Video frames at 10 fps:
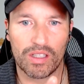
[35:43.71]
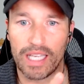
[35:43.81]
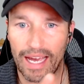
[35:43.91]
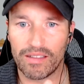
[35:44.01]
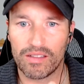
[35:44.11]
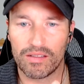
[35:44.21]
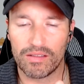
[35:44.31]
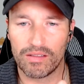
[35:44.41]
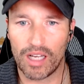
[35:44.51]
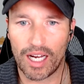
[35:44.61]
yet,
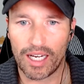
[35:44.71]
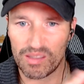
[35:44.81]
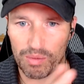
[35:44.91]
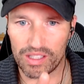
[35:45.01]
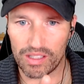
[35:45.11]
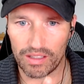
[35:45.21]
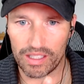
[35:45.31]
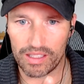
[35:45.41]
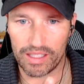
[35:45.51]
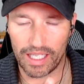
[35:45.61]
not
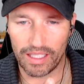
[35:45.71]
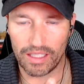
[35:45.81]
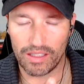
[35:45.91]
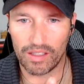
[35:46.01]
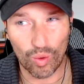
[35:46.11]
explicitly stated,